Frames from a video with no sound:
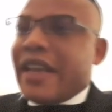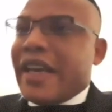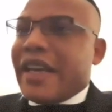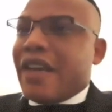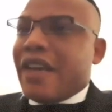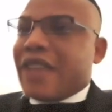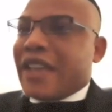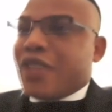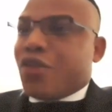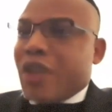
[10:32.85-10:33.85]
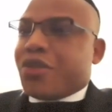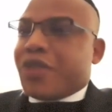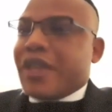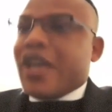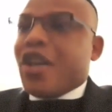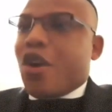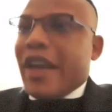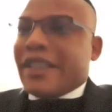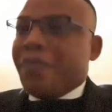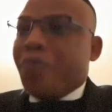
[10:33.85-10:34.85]
are there now as a treasury,
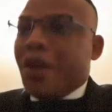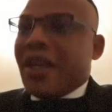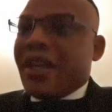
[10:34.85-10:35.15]
collecting